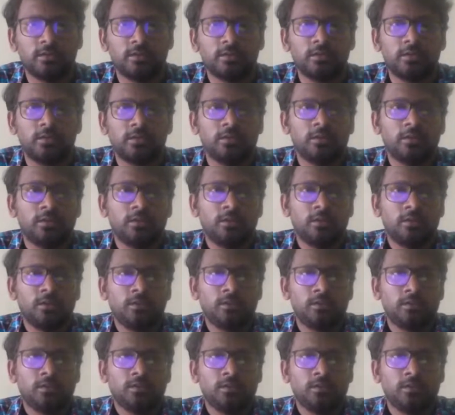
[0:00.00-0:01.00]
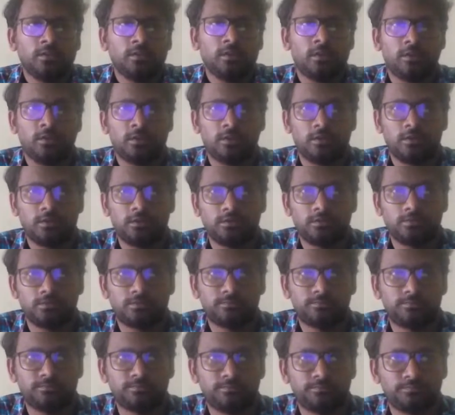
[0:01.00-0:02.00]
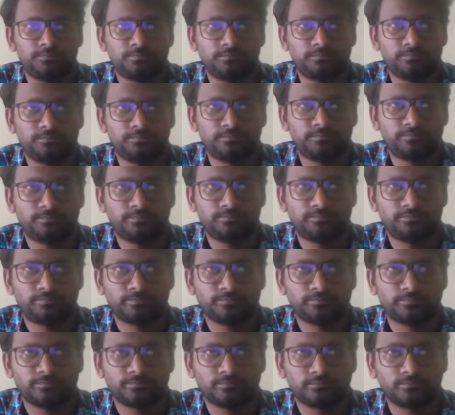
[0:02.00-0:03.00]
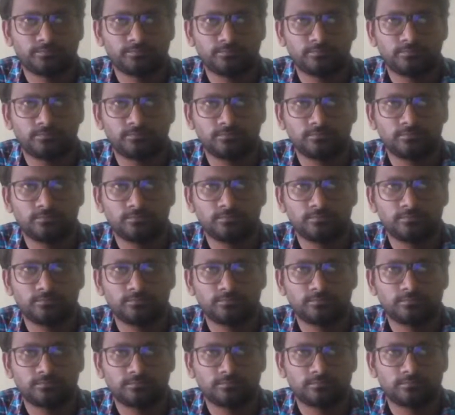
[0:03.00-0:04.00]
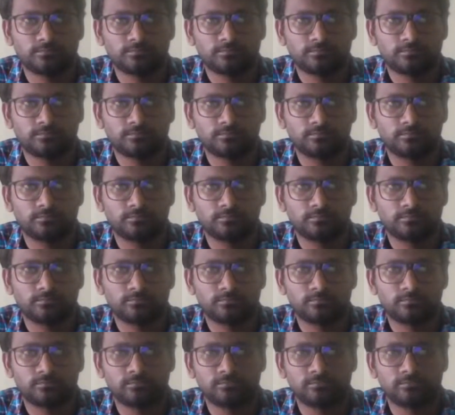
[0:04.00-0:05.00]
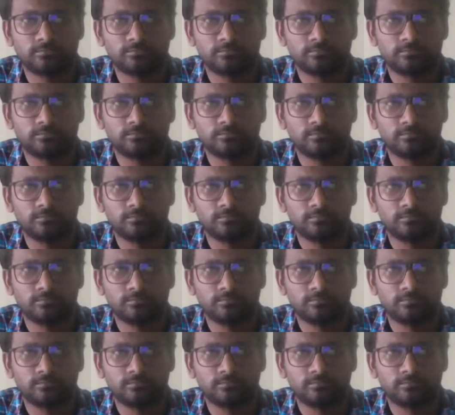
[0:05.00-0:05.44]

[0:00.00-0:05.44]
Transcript: Nothing is said.